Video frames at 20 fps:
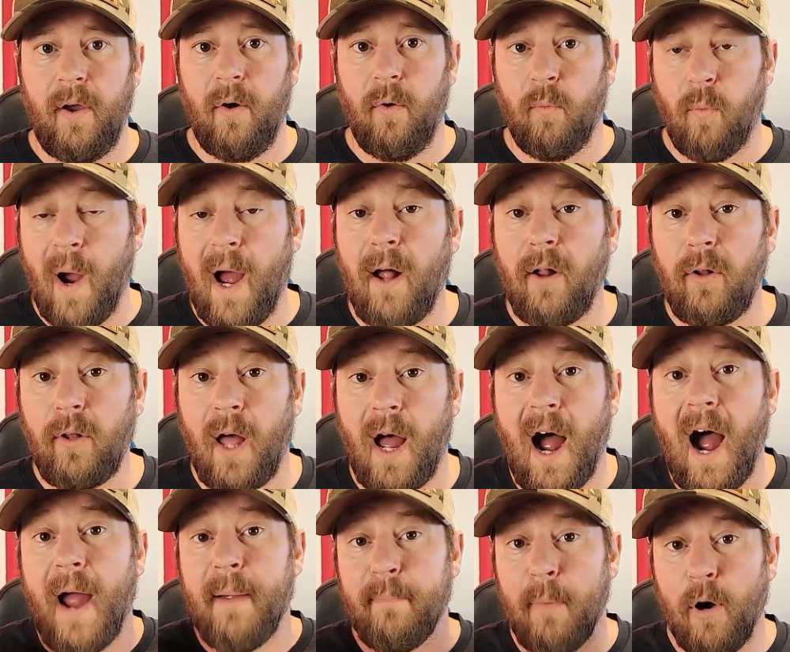Well,
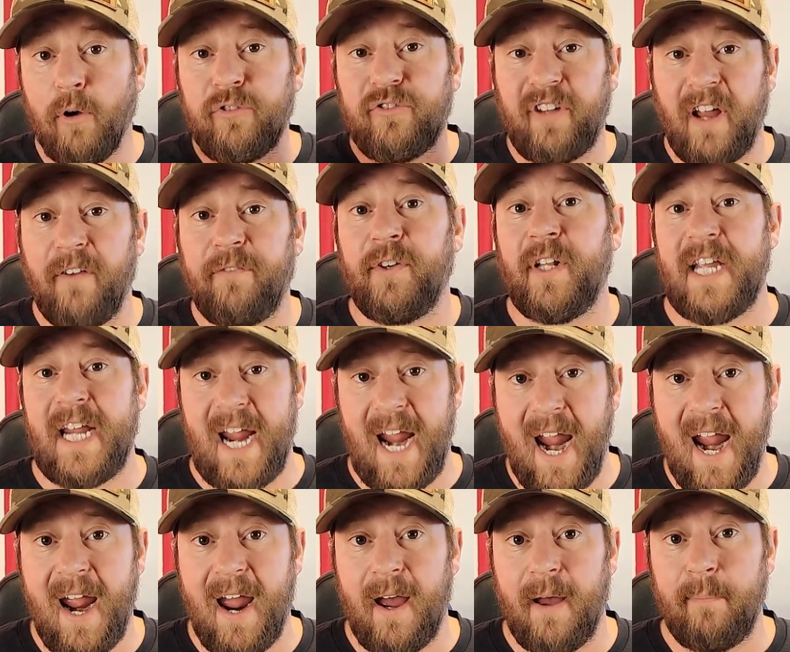I most definitely
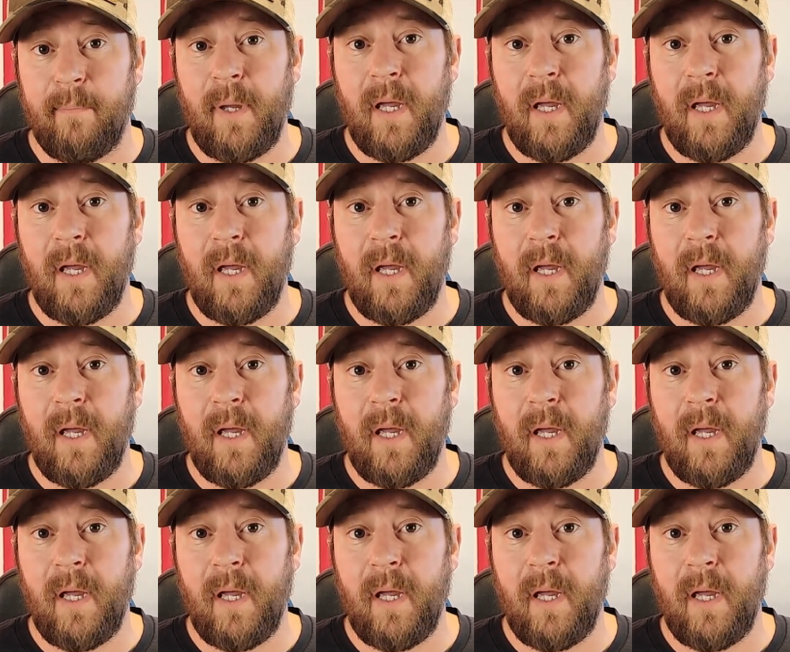am,